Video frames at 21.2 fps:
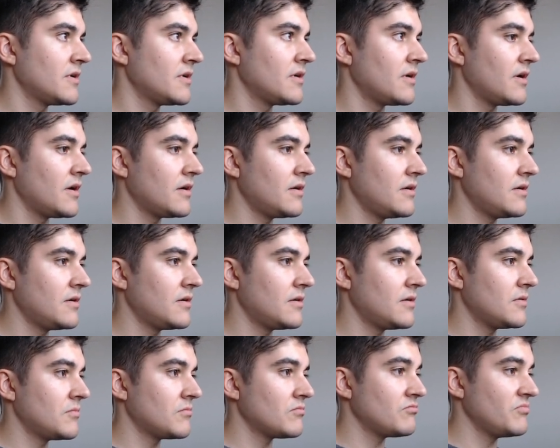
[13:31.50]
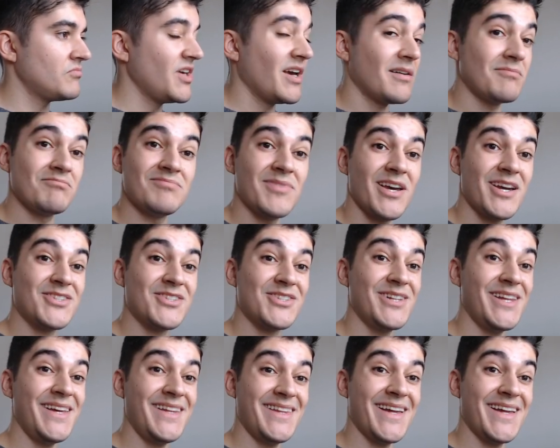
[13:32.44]
Yeah,
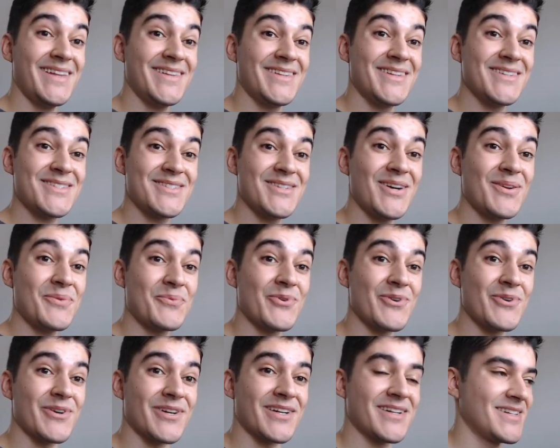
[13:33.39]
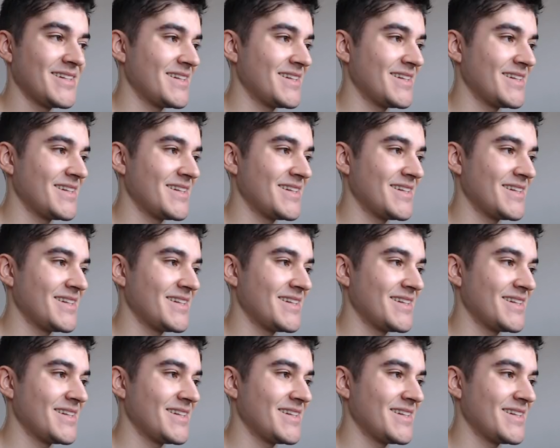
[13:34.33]
actually that does not work.